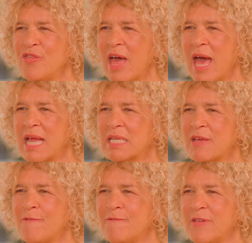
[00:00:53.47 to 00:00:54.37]
that
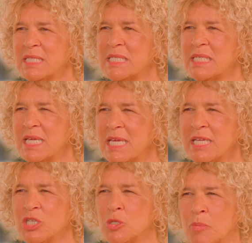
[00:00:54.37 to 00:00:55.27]
fits
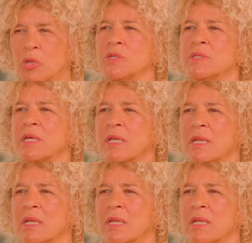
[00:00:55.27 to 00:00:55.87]
each person.